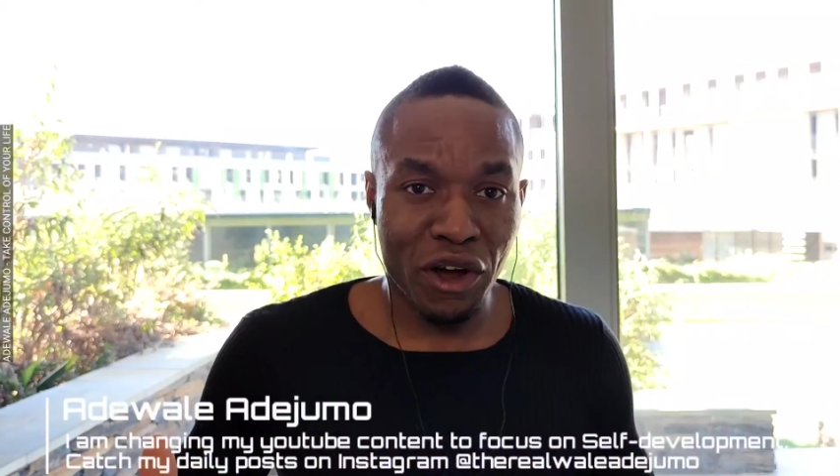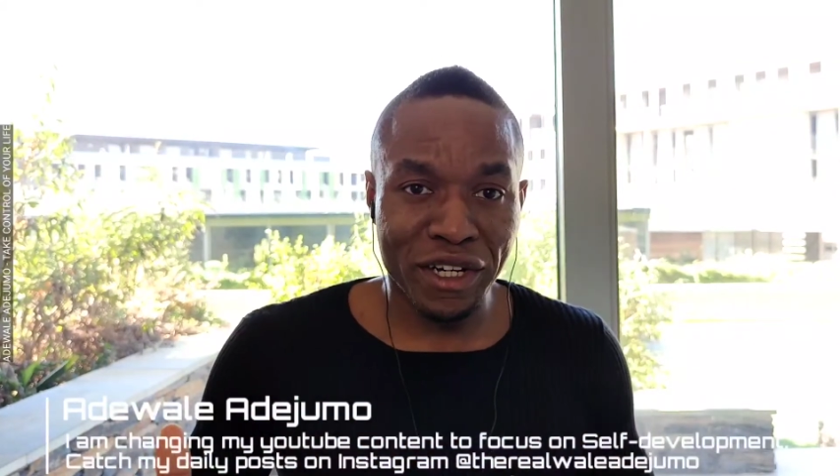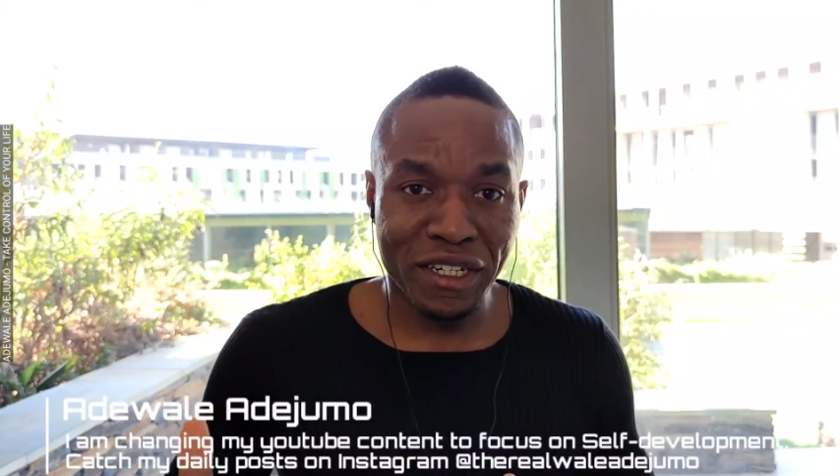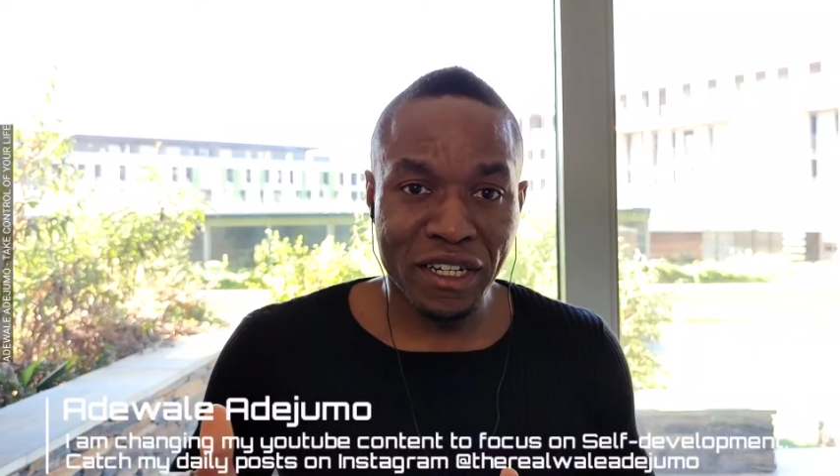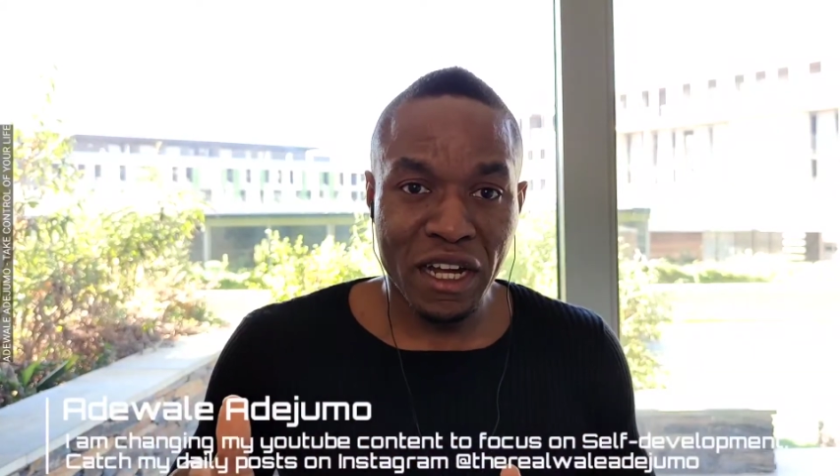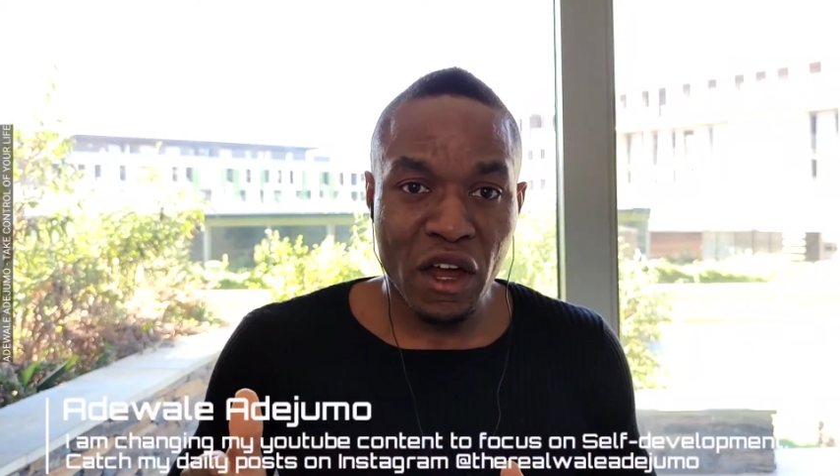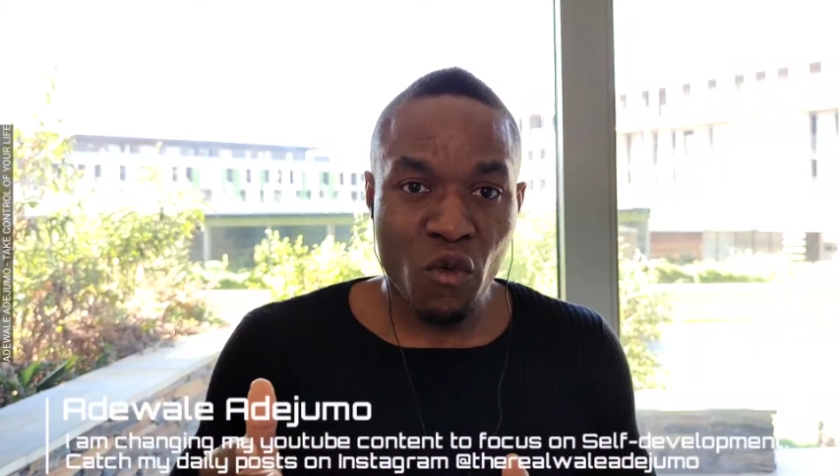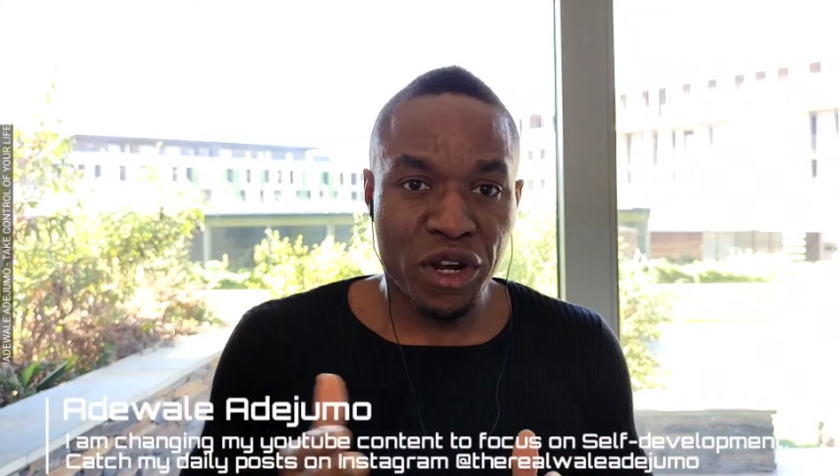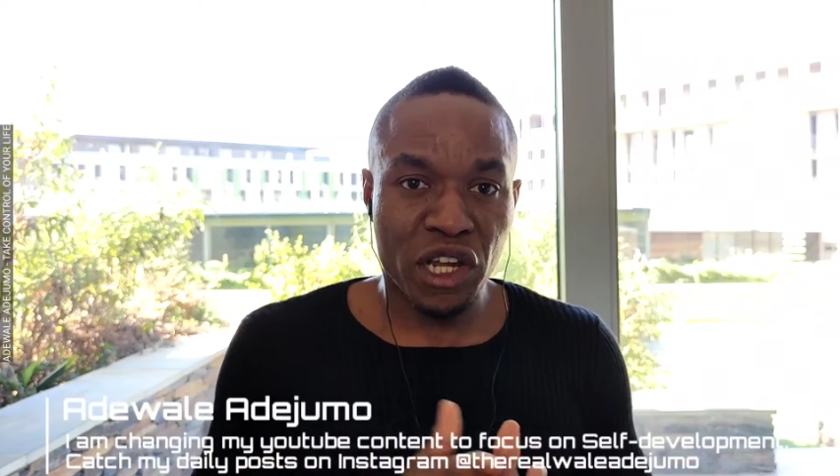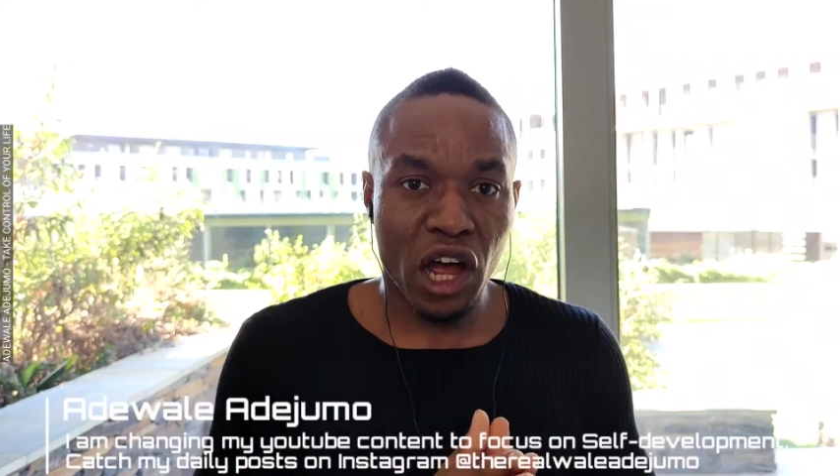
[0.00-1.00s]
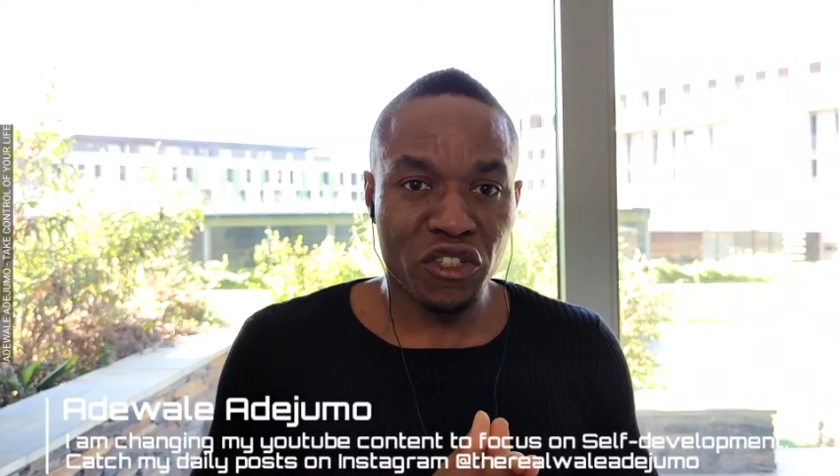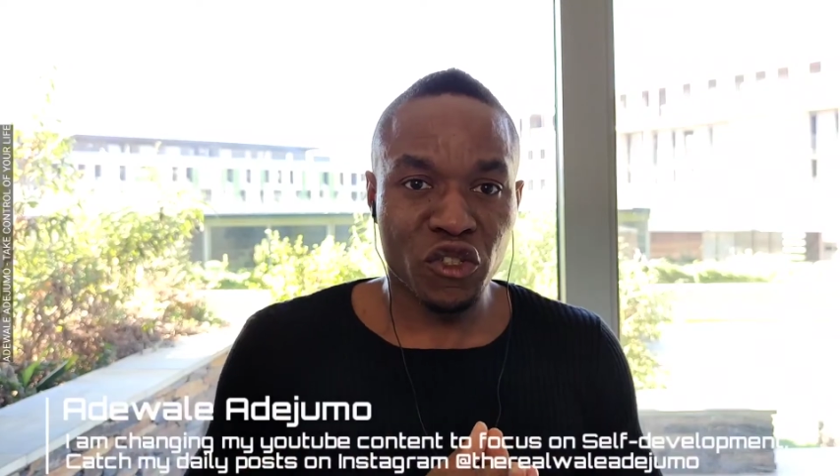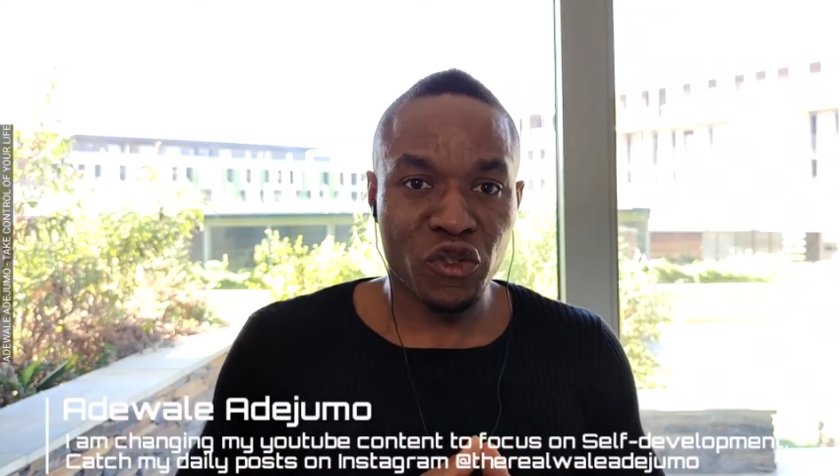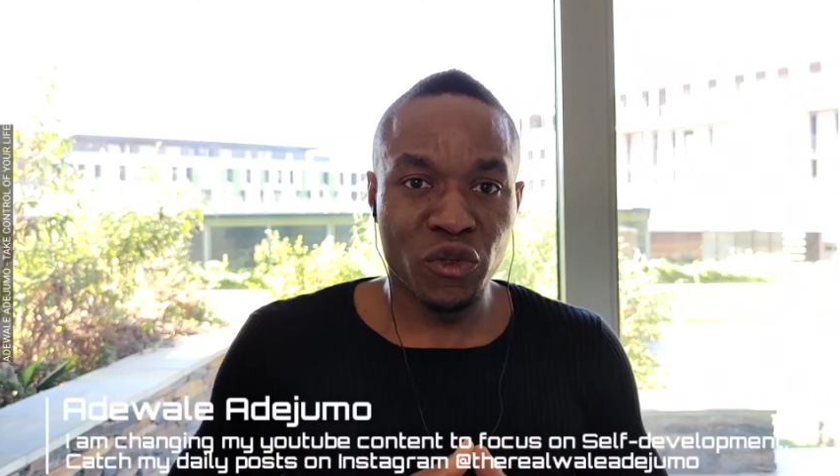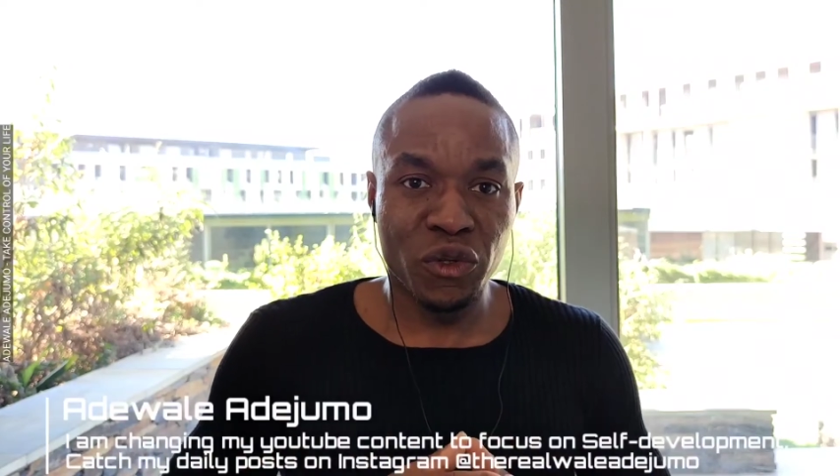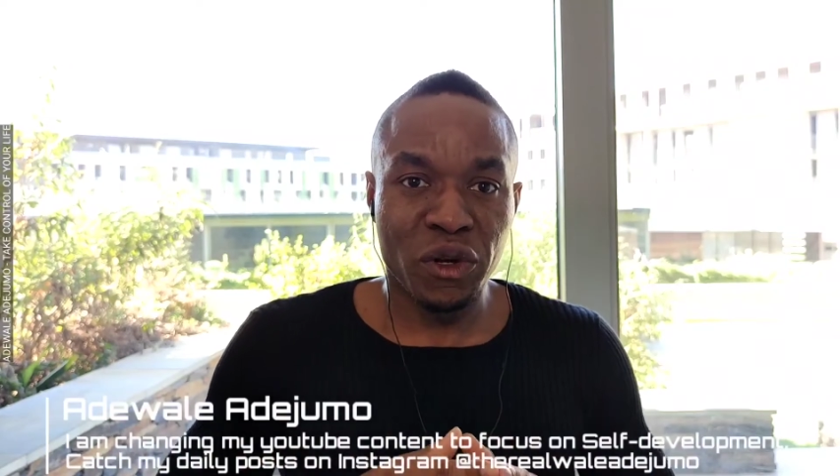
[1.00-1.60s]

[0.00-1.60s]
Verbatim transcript: on with regards to